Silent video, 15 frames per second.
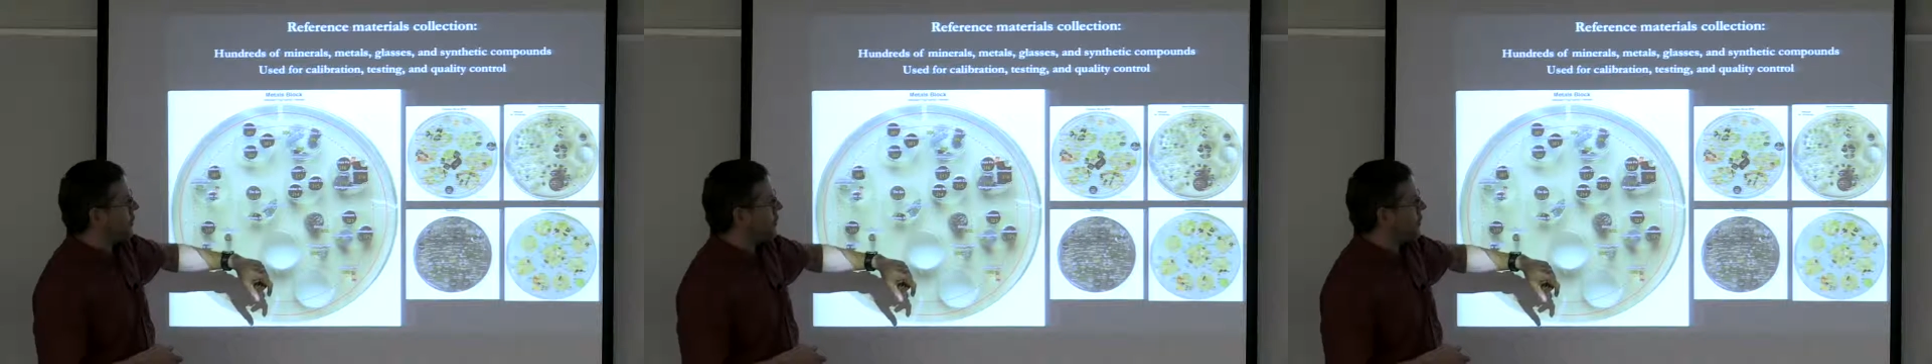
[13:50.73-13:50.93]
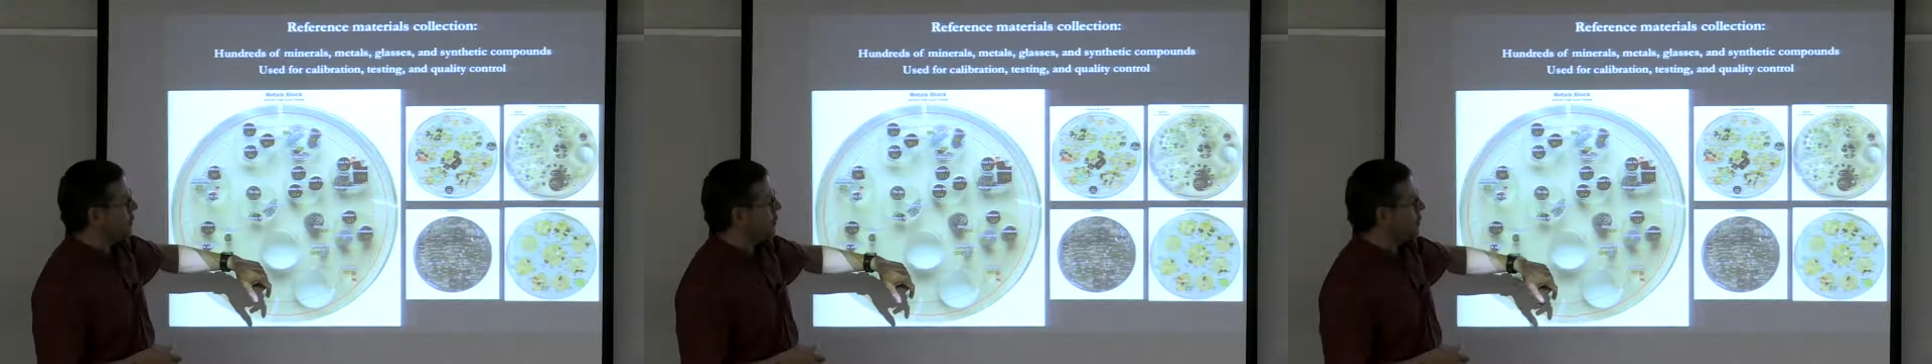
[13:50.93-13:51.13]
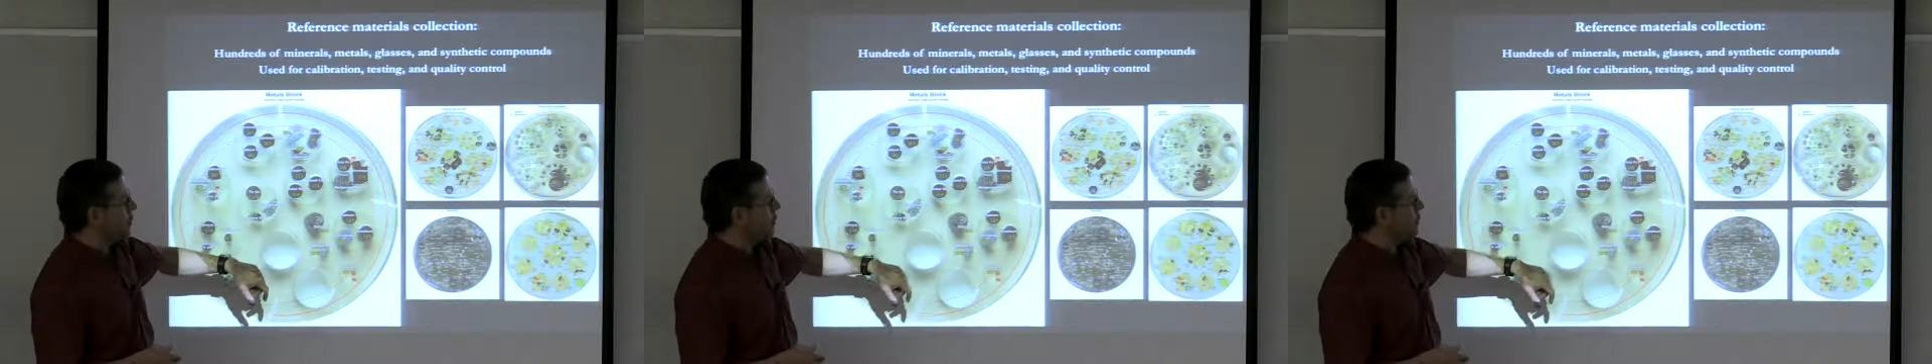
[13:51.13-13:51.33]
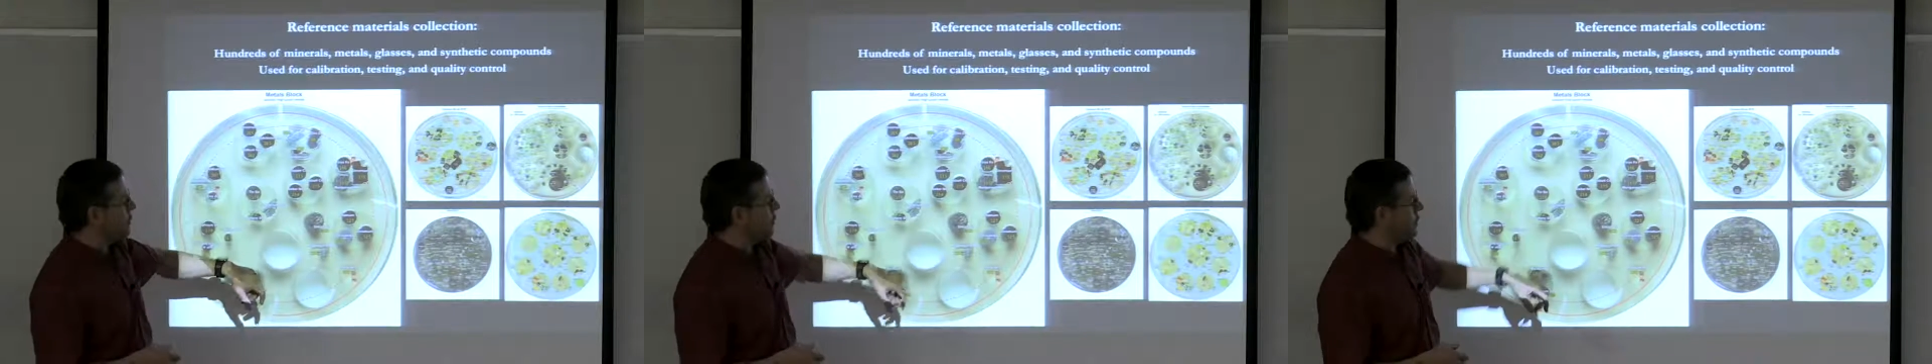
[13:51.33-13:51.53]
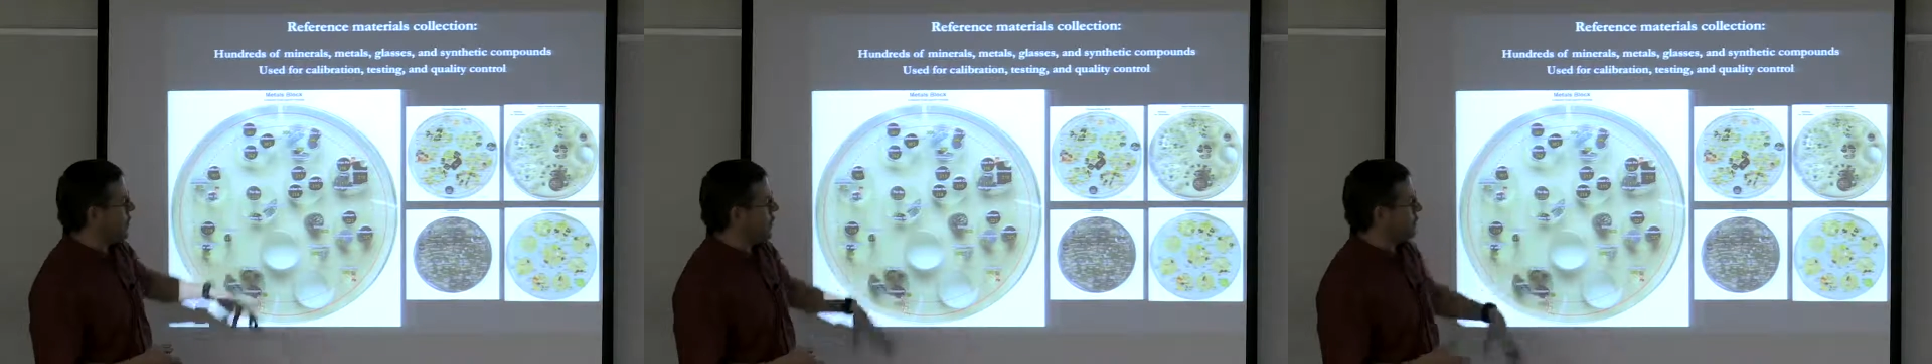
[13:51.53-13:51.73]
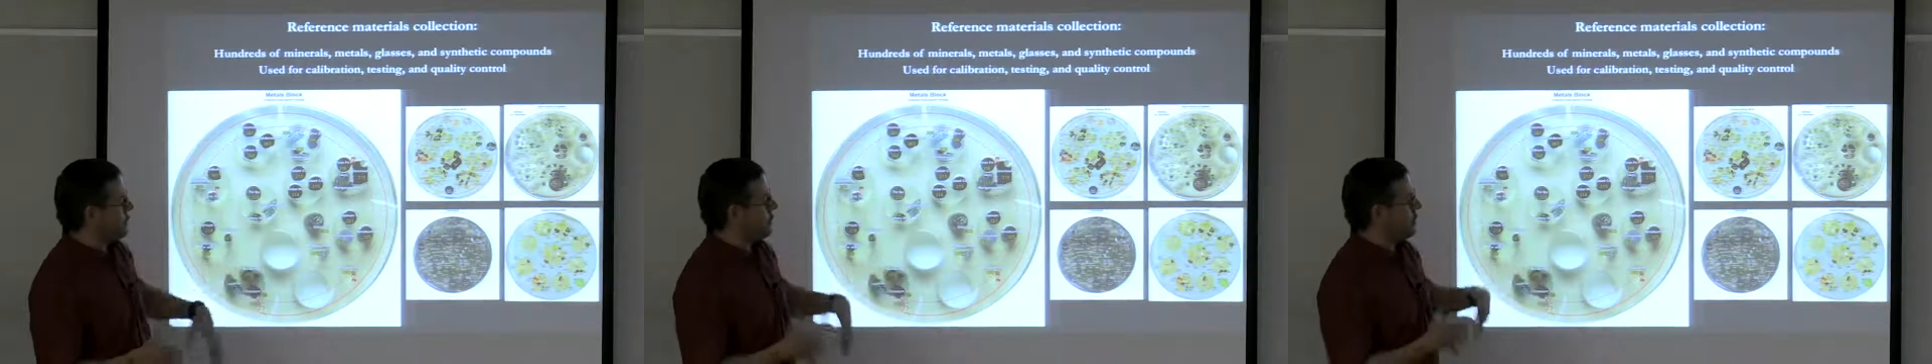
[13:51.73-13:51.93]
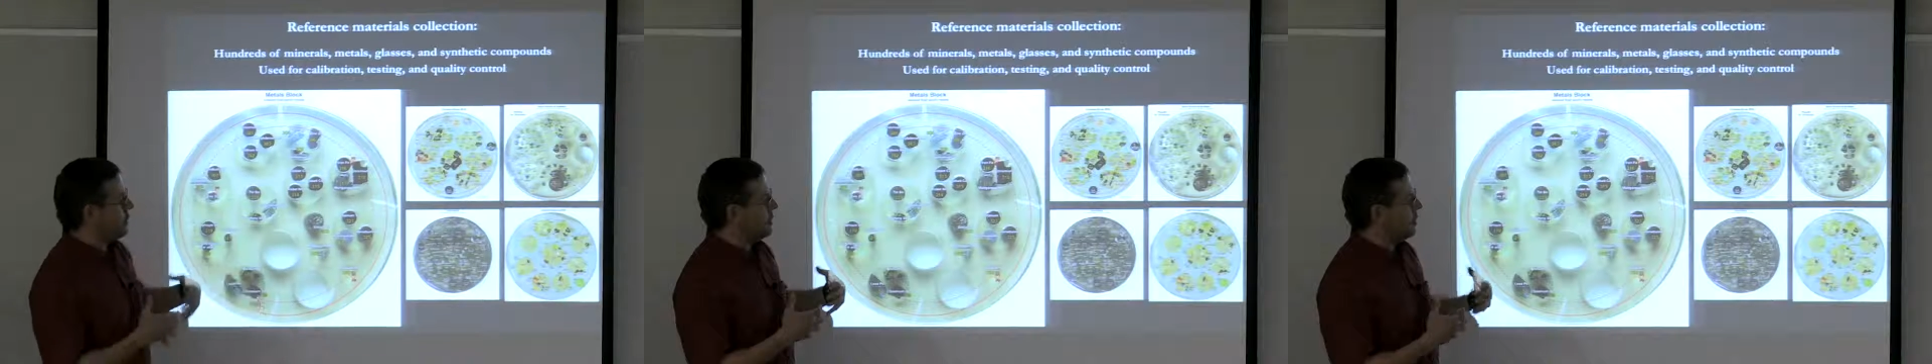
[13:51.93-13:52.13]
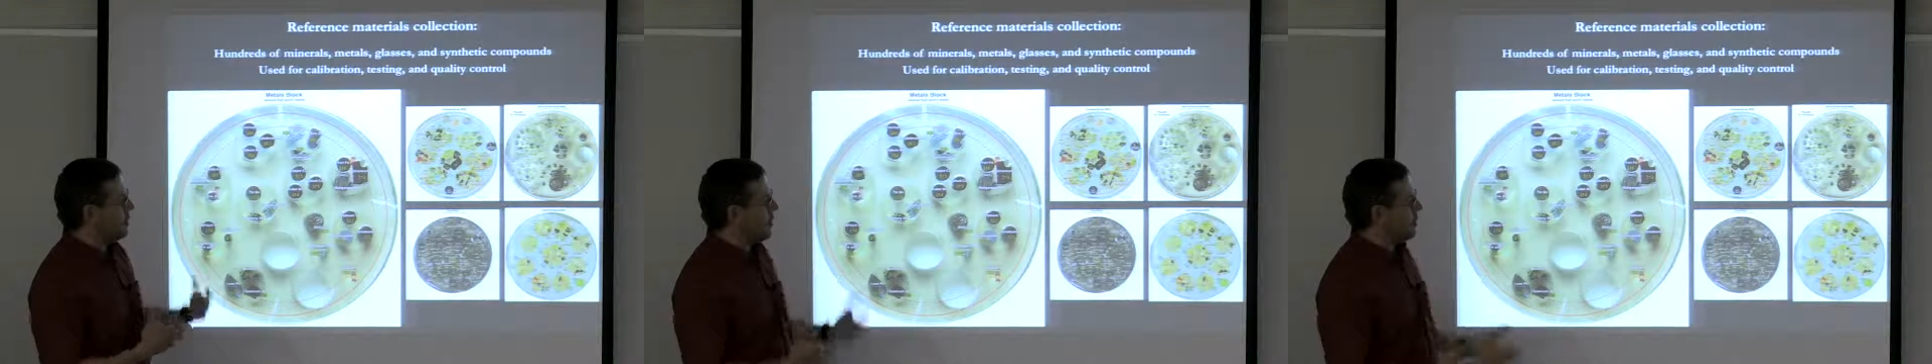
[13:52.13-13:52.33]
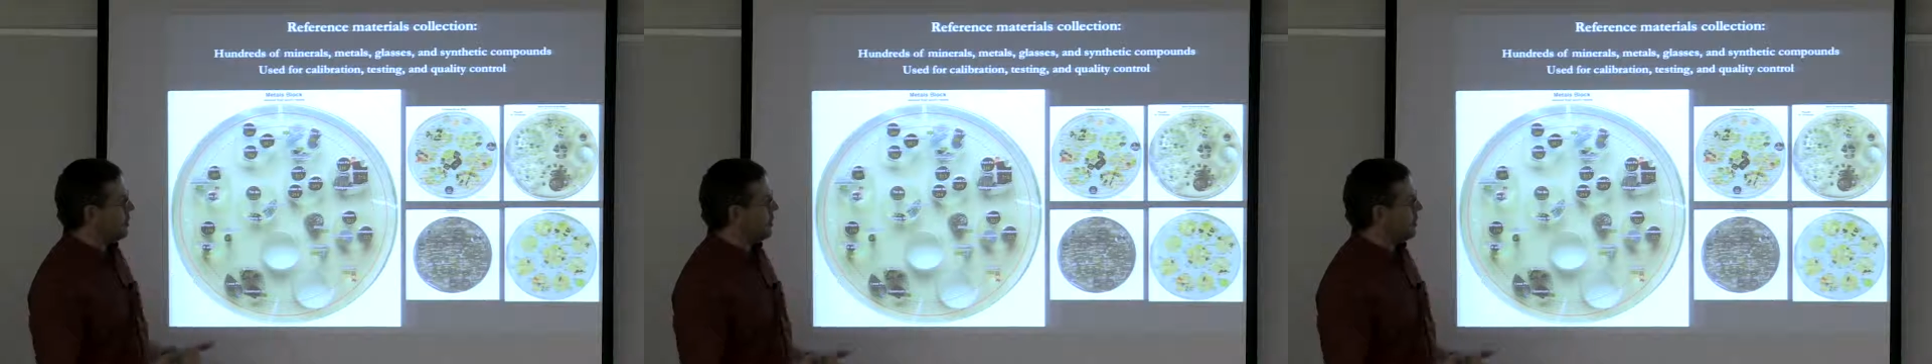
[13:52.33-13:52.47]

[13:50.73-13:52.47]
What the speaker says: that are used for testing and